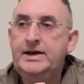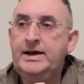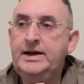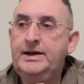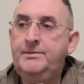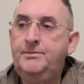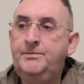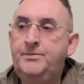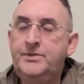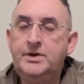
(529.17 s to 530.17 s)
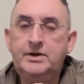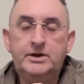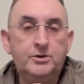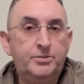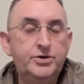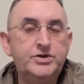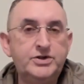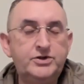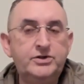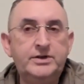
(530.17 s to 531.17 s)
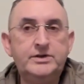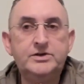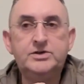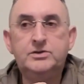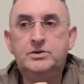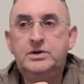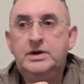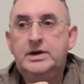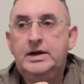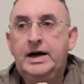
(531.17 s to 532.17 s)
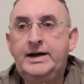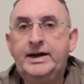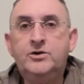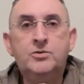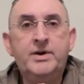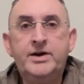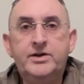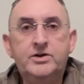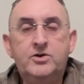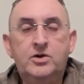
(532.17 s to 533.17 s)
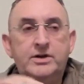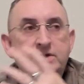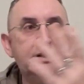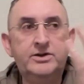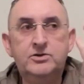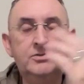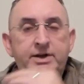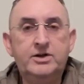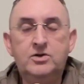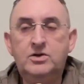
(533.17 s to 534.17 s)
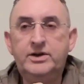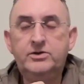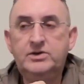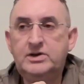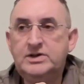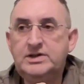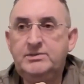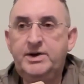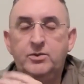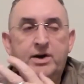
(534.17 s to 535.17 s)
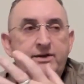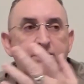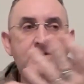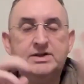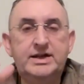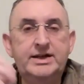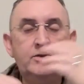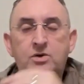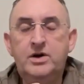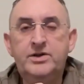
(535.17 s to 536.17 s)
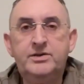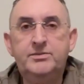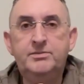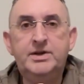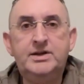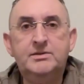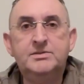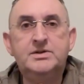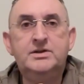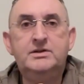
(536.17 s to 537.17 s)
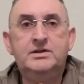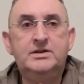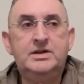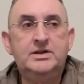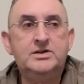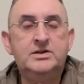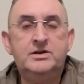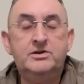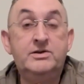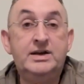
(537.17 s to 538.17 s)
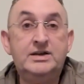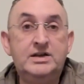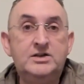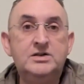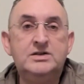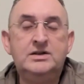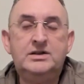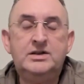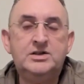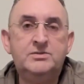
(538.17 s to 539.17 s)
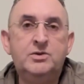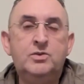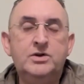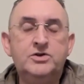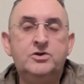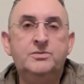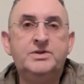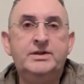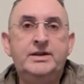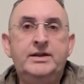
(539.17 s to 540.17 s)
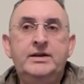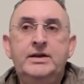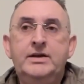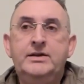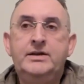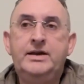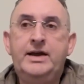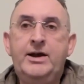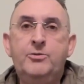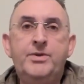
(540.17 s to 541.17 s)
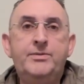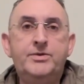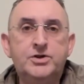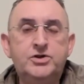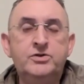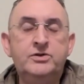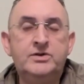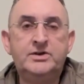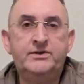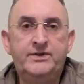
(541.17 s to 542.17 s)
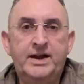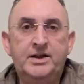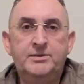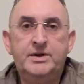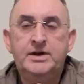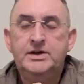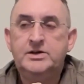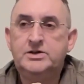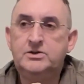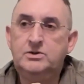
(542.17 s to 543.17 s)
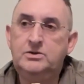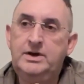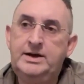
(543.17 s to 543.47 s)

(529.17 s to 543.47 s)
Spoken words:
you know, push the student. So, and I know my other colleagues, Leo, my colleague who does it, my wife does it. I know other mediums that teach, that are great teachers, and they teach them in workshops, and they help the student to develop. So